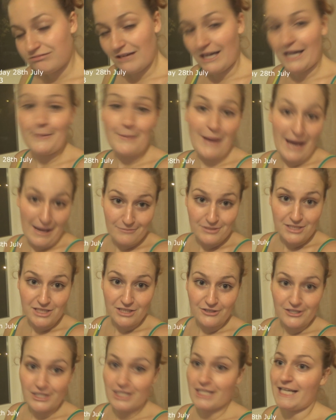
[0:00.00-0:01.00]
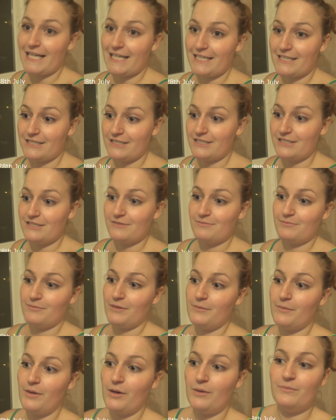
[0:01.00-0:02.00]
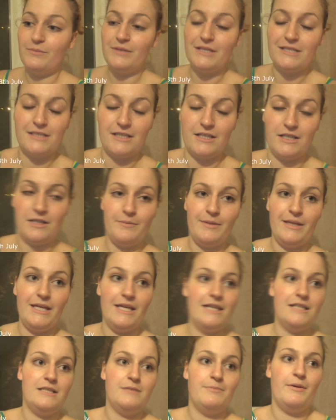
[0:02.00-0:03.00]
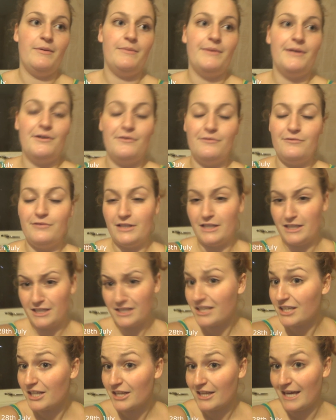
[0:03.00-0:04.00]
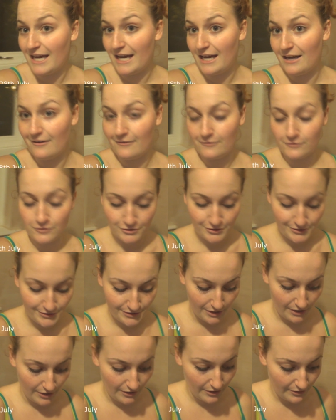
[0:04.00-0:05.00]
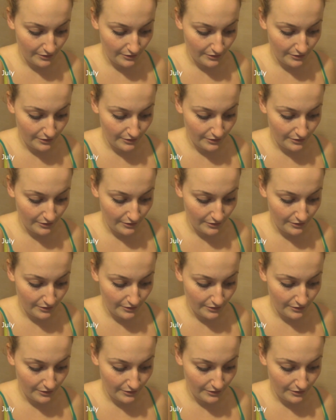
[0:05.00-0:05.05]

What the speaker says: I am absolutely knackered. My mum isn't going to be here to pick me up for like another hour or so.